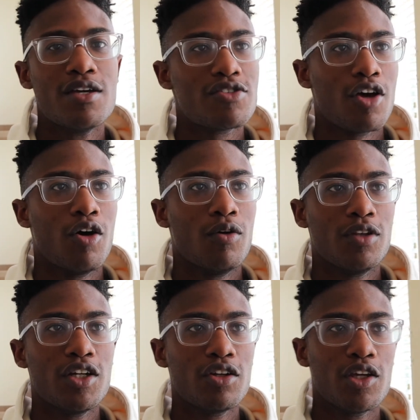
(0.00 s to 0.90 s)
So
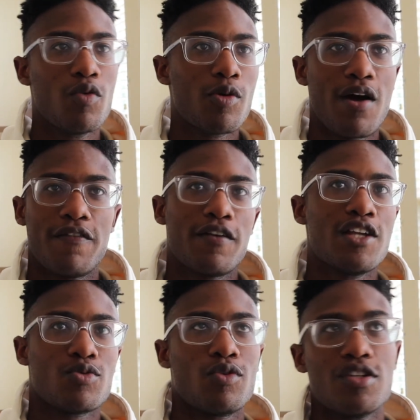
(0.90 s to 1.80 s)
literally one of my
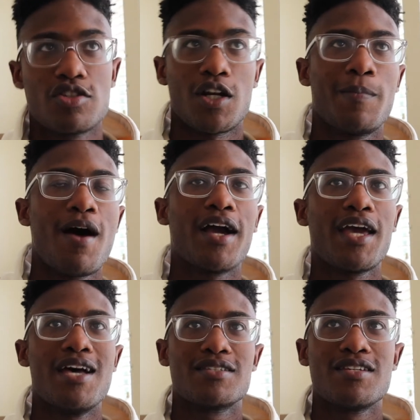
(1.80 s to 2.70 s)
friends wanted to start a podcast